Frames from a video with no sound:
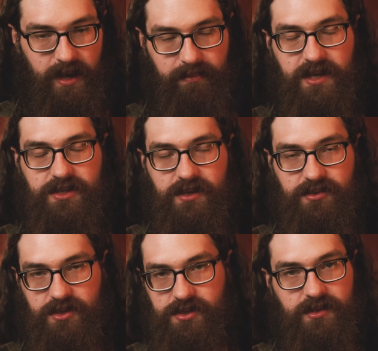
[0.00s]
I
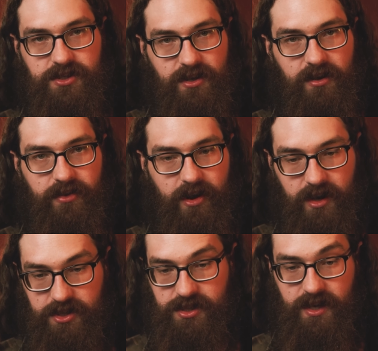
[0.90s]
basically just installed
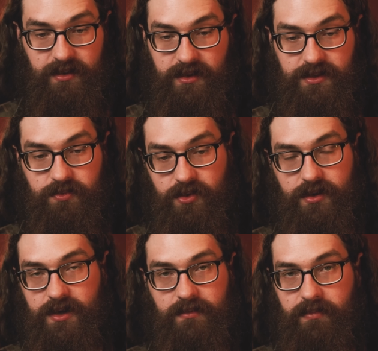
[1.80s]
Arch and it is
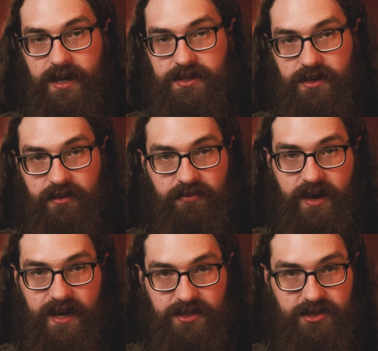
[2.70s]
working blazingly
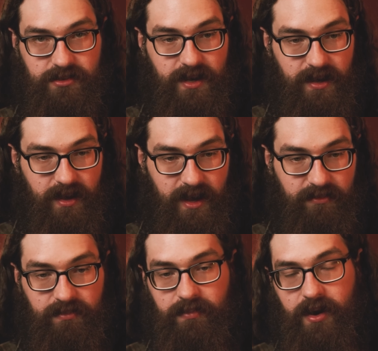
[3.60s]
fast, so I, I
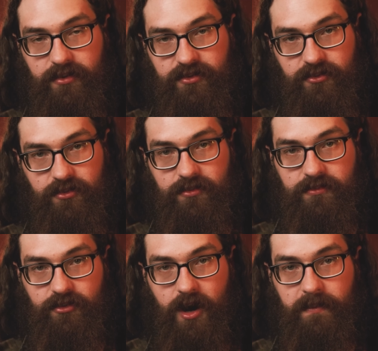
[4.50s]
haven't bothered
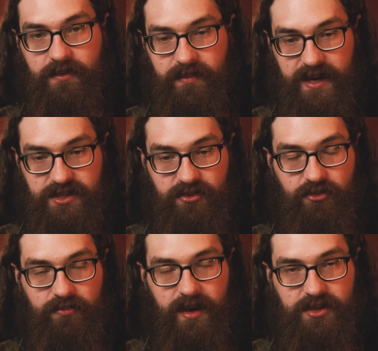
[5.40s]
to to optimize
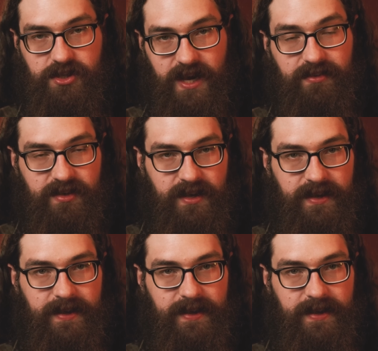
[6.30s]
it too much yet.